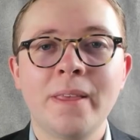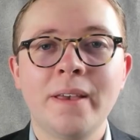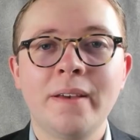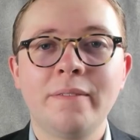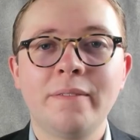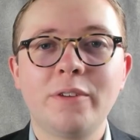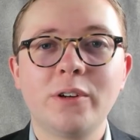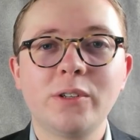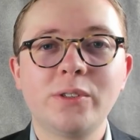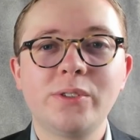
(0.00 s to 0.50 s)

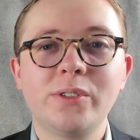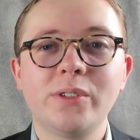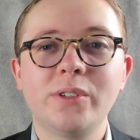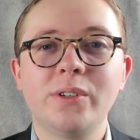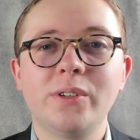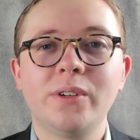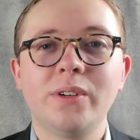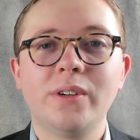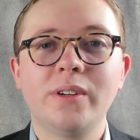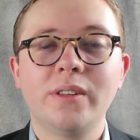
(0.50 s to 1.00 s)
First,
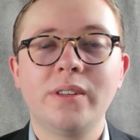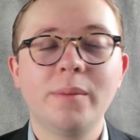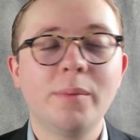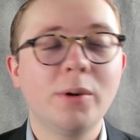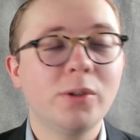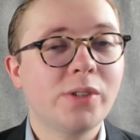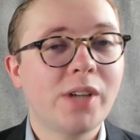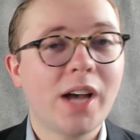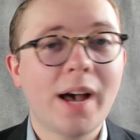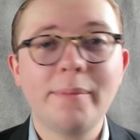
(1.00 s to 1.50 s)
the
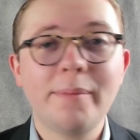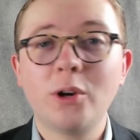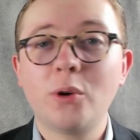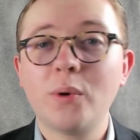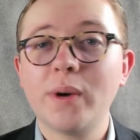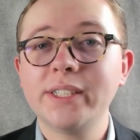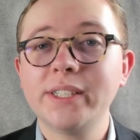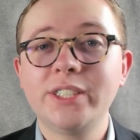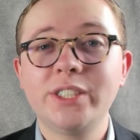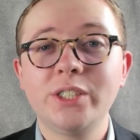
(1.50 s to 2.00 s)
most common
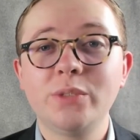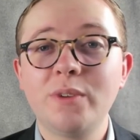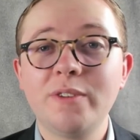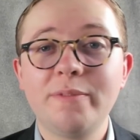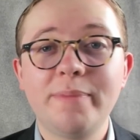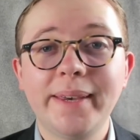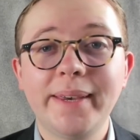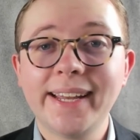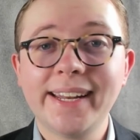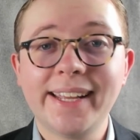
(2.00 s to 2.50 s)
question we've
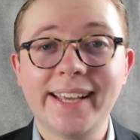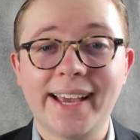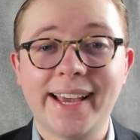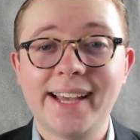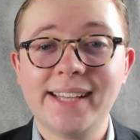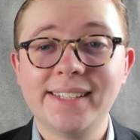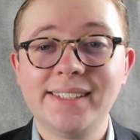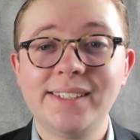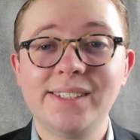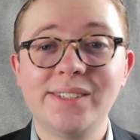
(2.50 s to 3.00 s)
been getting
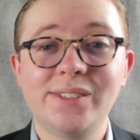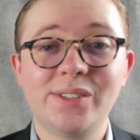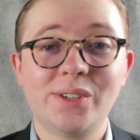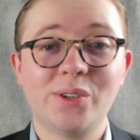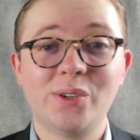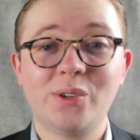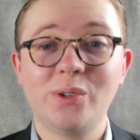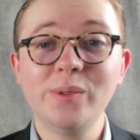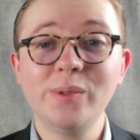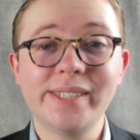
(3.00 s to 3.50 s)
asked is
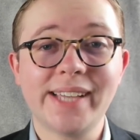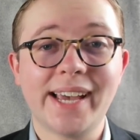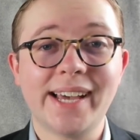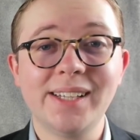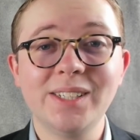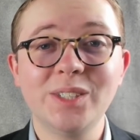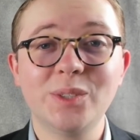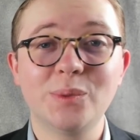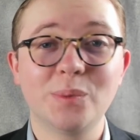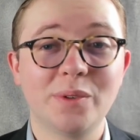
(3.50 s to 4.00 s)
who's
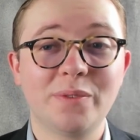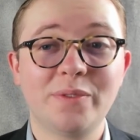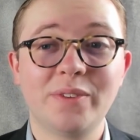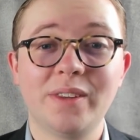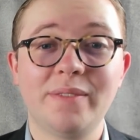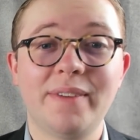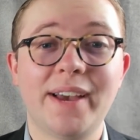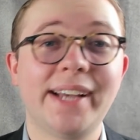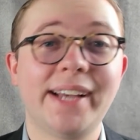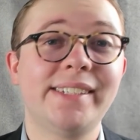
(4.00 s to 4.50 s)
eligible for
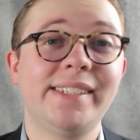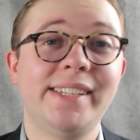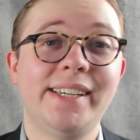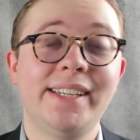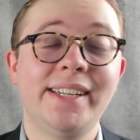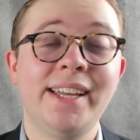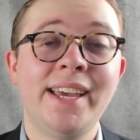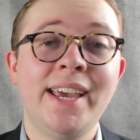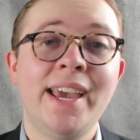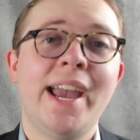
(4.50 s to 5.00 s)
the
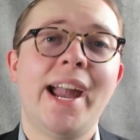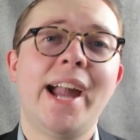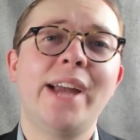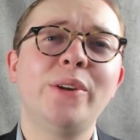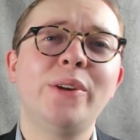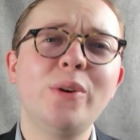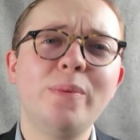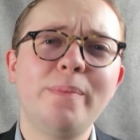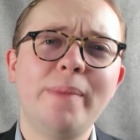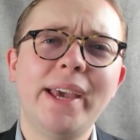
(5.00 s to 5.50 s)
vaccine and
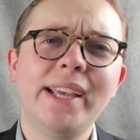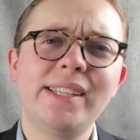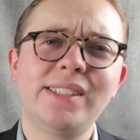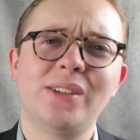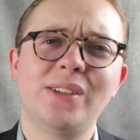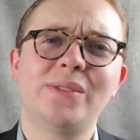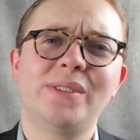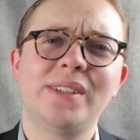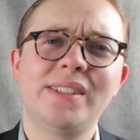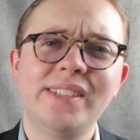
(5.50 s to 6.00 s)
who makes
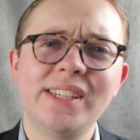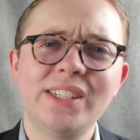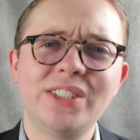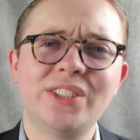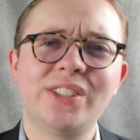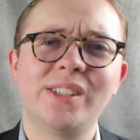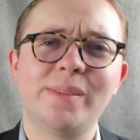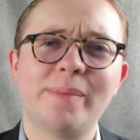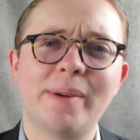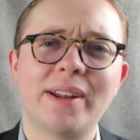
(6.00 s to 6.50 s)
those
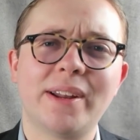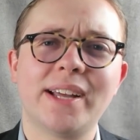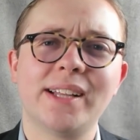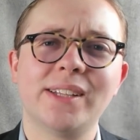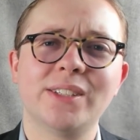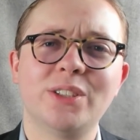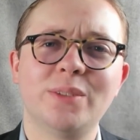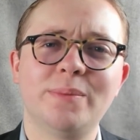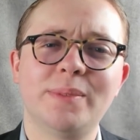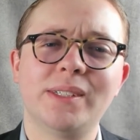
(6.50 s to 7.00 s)
decisions about
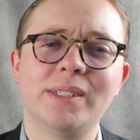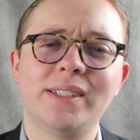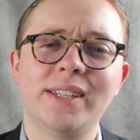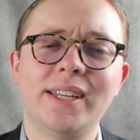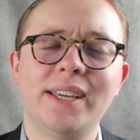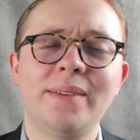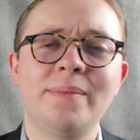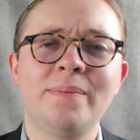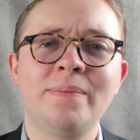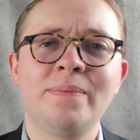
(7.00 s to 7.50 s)

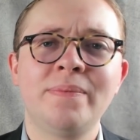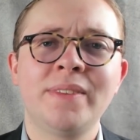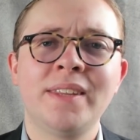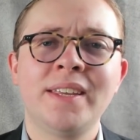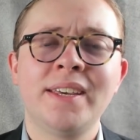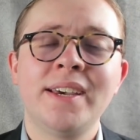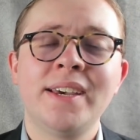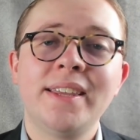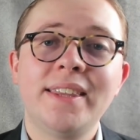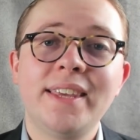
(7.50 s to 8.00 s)
eligibility?
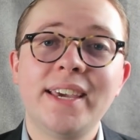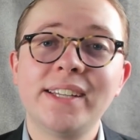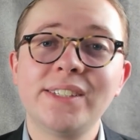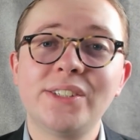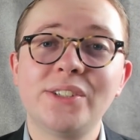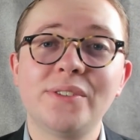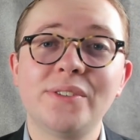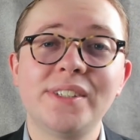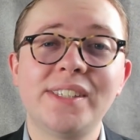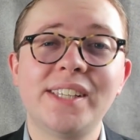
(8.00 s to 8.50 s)
The
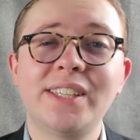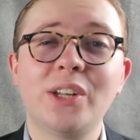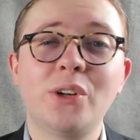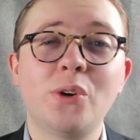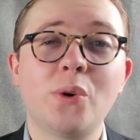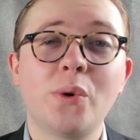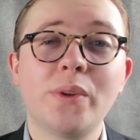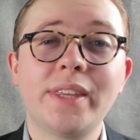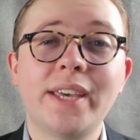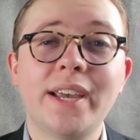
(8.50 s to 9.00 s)
answer is that the
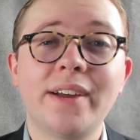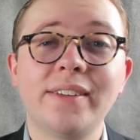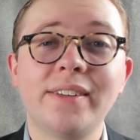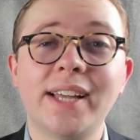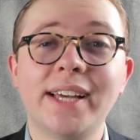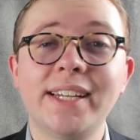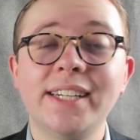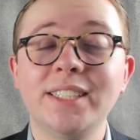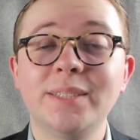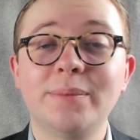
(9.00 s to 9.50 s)
North
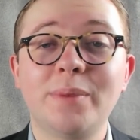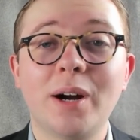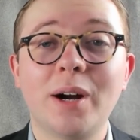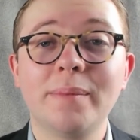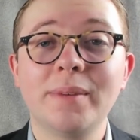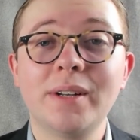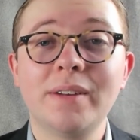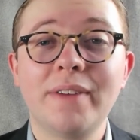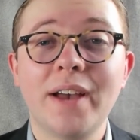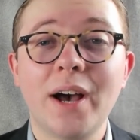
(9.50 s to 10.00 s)
Carolina
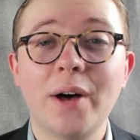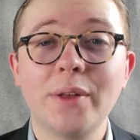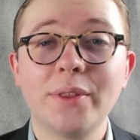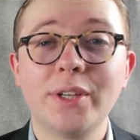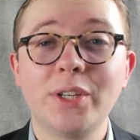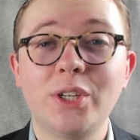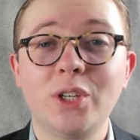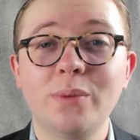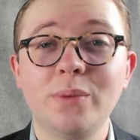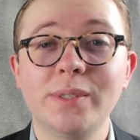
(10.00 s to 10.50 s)
Department of Health
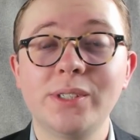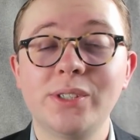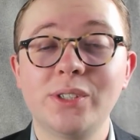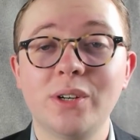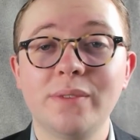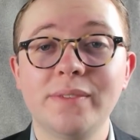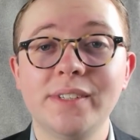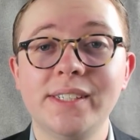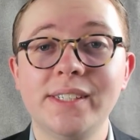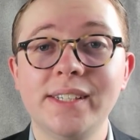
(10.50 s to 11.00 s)
and Human
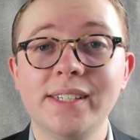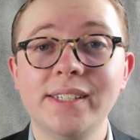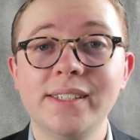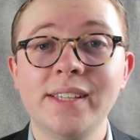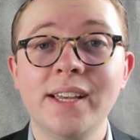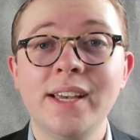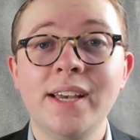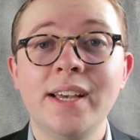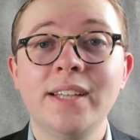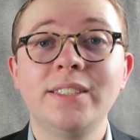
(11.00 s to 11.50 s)

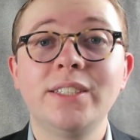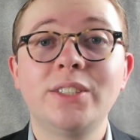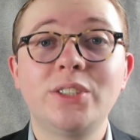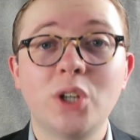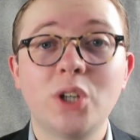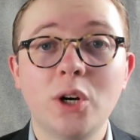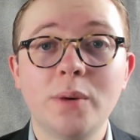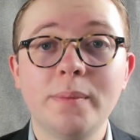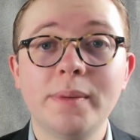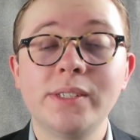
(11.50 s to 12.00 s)
Services
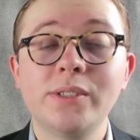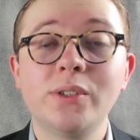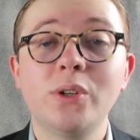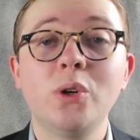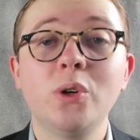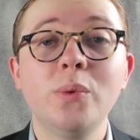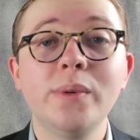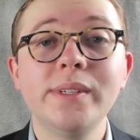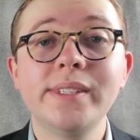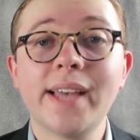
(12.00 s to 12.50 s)
determines
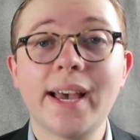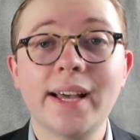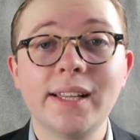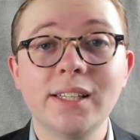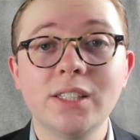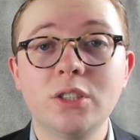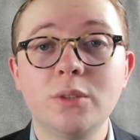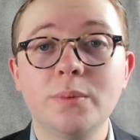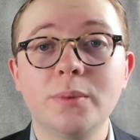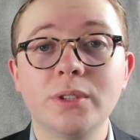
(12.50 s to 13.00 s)
who is
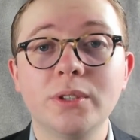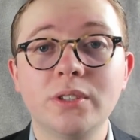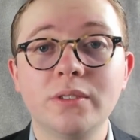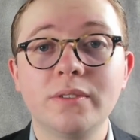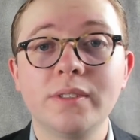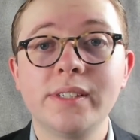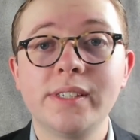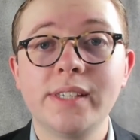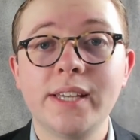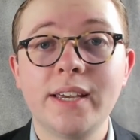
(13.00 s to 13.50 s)
eligible to
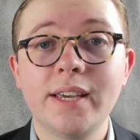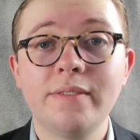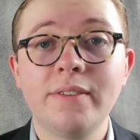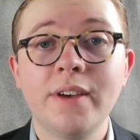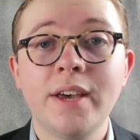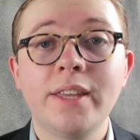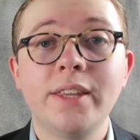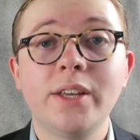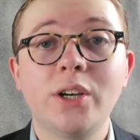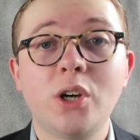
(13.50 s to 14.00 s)
receive
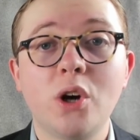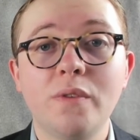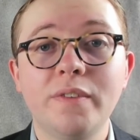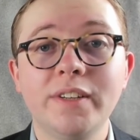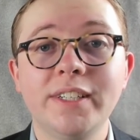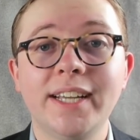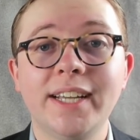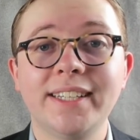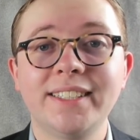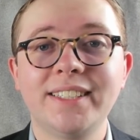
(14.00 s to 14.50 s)
the
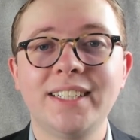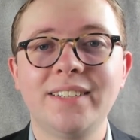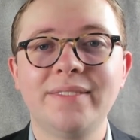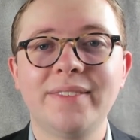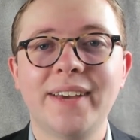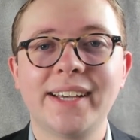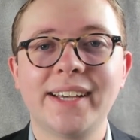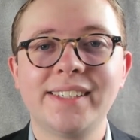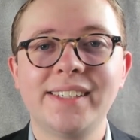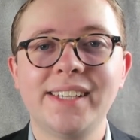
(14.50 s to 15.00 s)
COVID-19
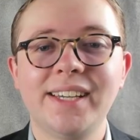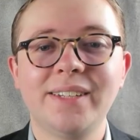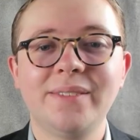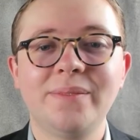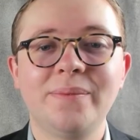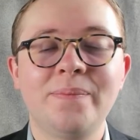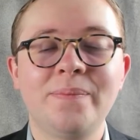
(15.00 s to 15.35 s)
vaccine.